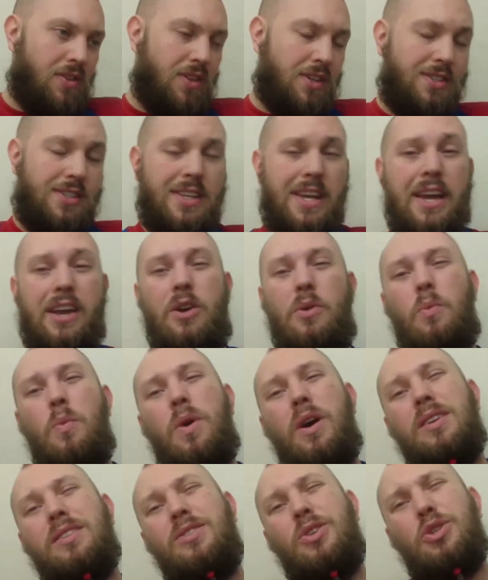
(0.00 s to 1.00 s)
The
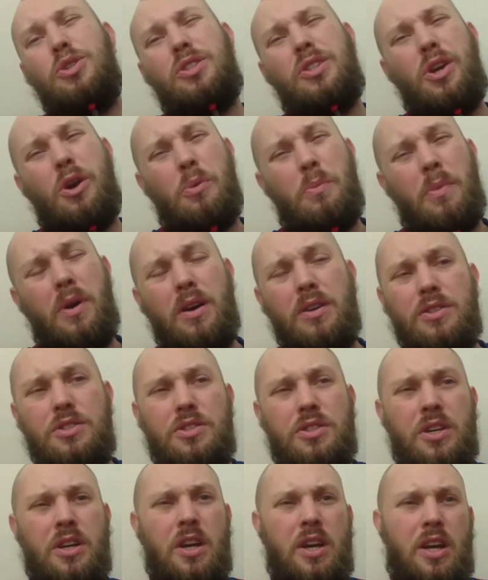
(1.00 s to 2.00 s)
second one, not so
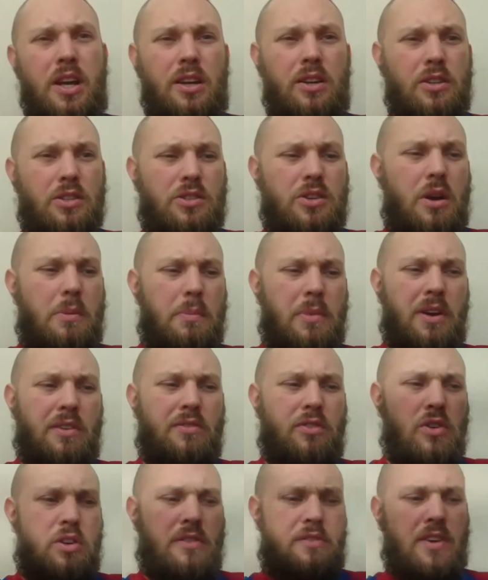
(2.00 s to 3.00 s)
much. Looks like
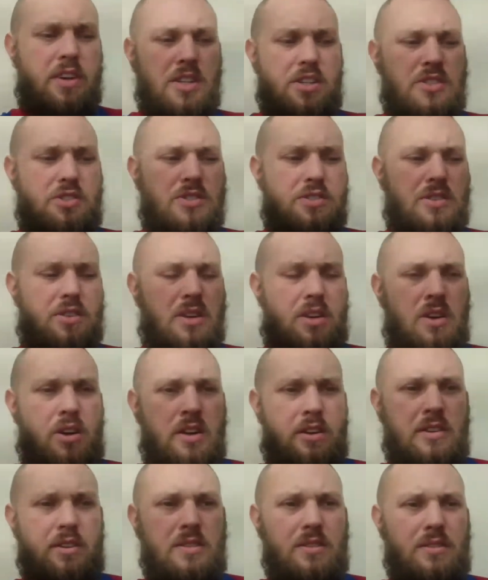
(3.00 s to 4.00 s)
Milivojevic
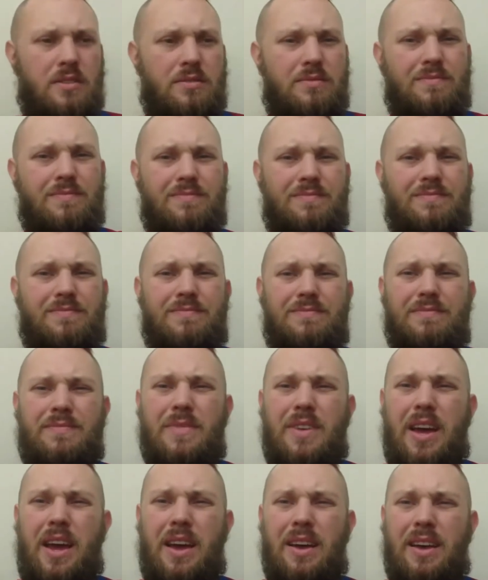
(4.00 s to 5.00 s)
kind of
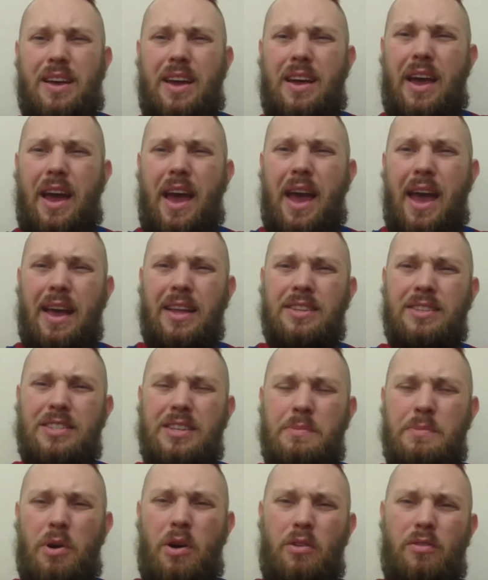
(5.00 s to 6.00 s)

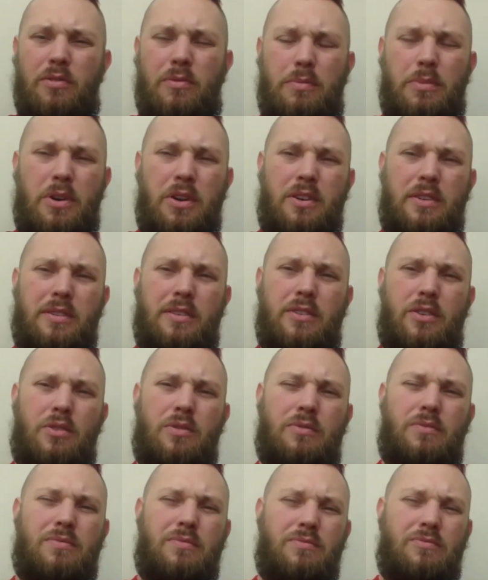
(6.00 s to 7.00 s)
hands him off, but
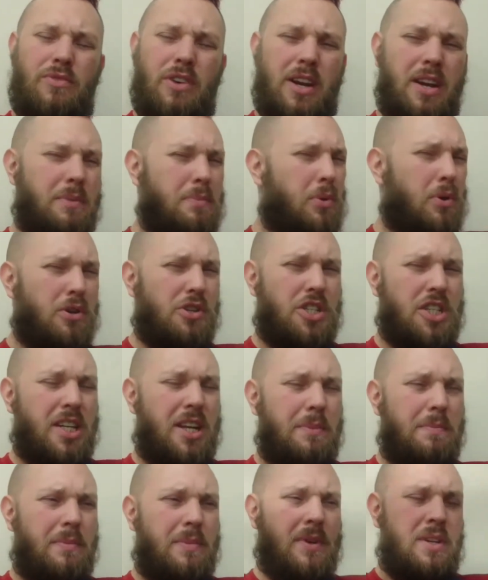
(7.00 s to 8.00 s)
not really
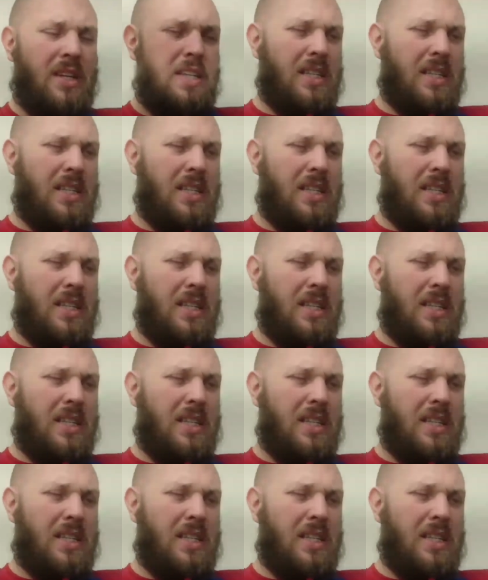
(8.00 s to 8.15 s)
pushing him.